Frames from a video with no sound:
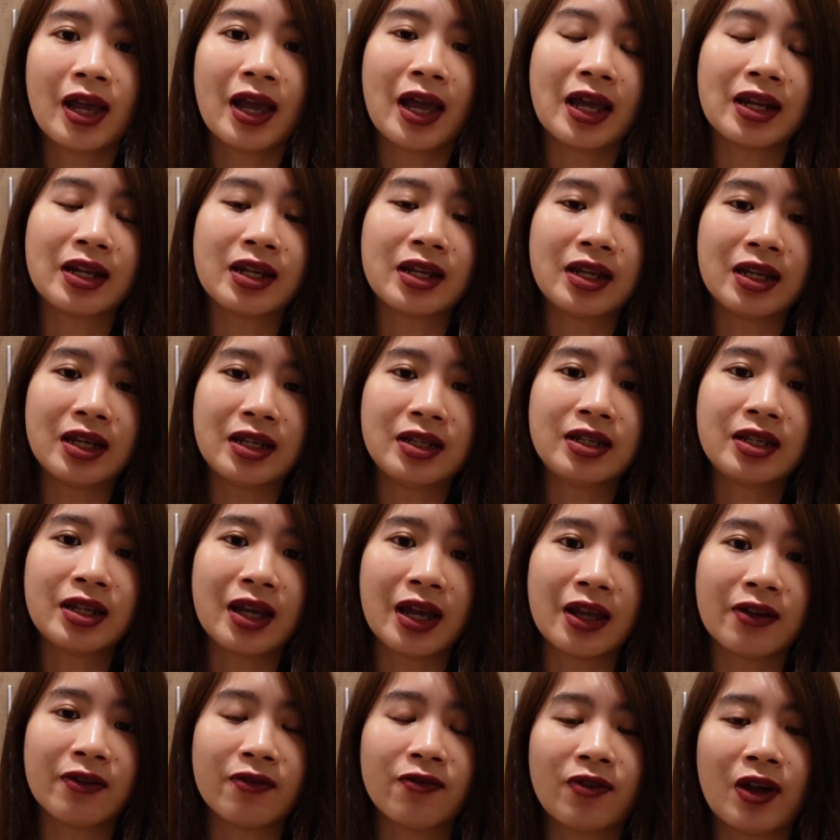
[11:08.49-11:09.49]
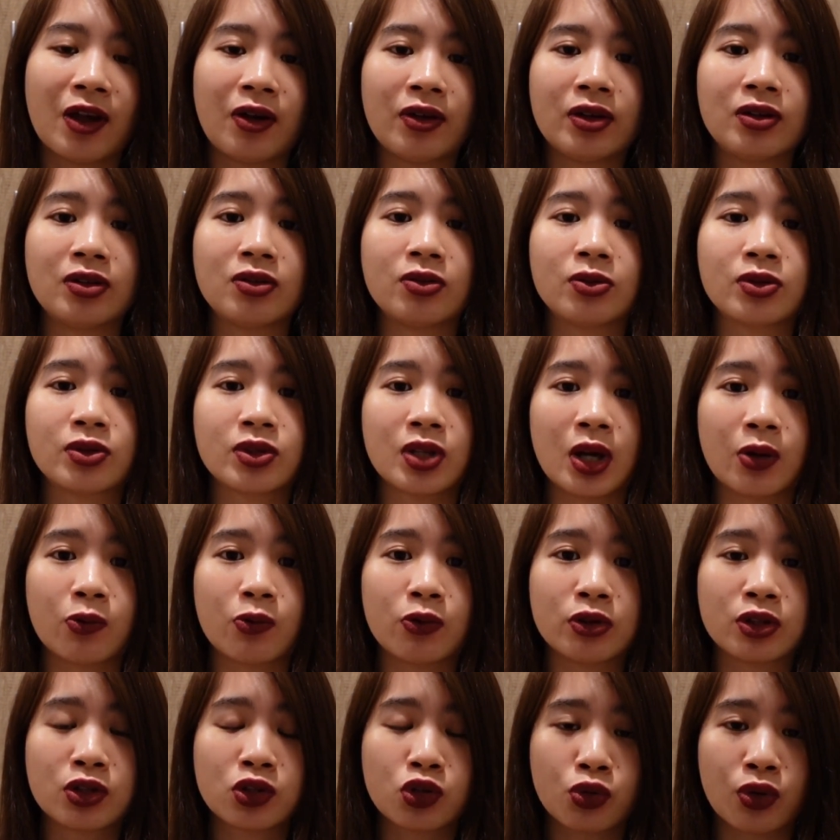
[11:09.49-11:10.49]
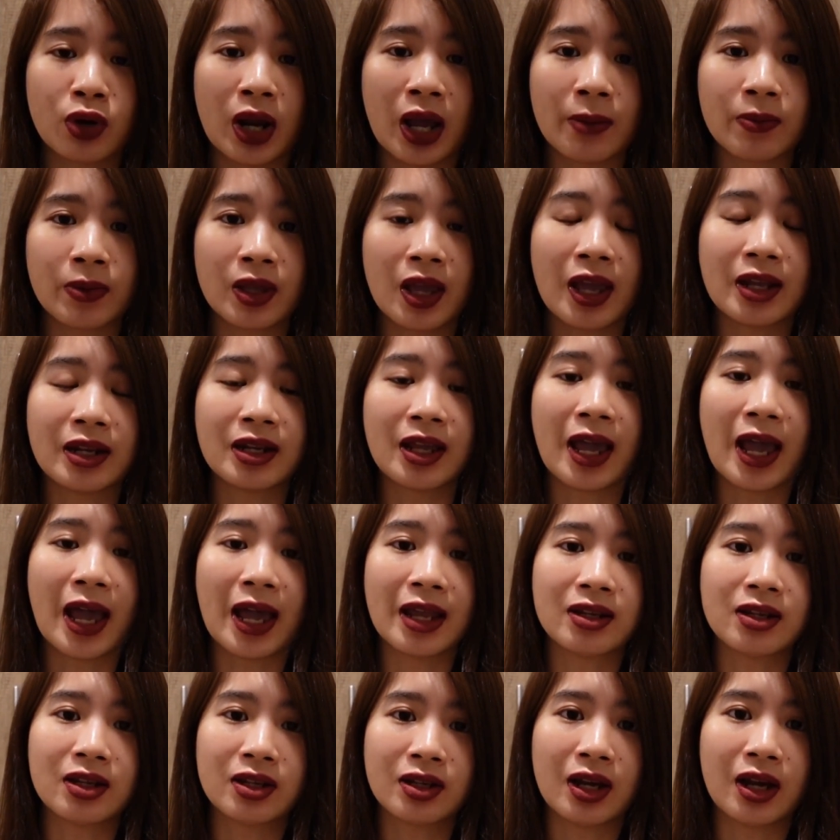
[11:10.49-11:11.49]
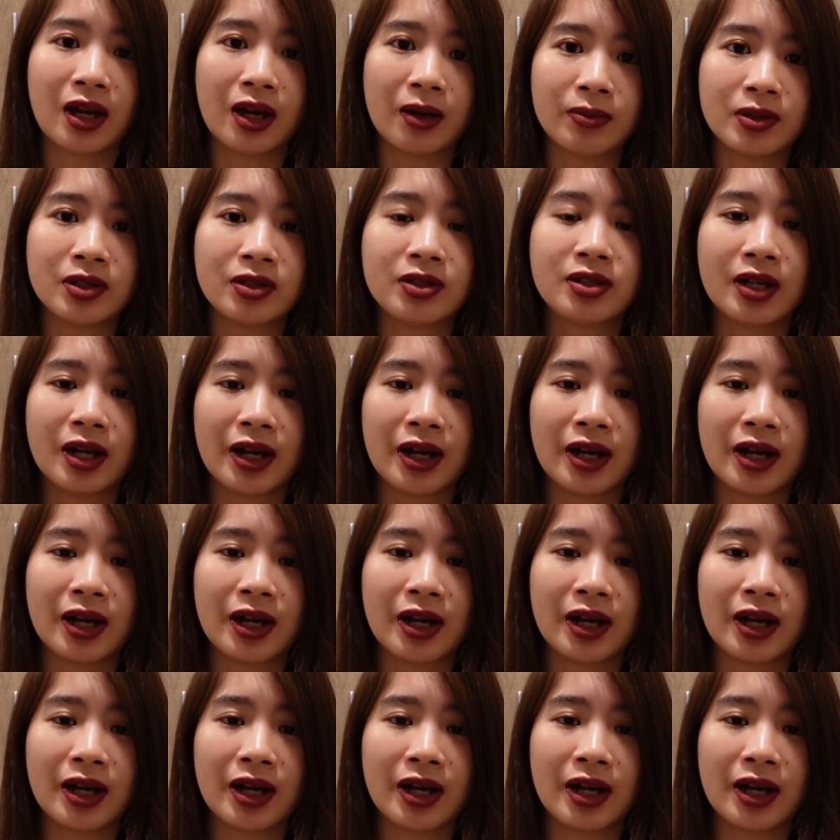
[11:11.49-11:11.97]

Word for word: and in the end fell into Sang-woo's trap and ended up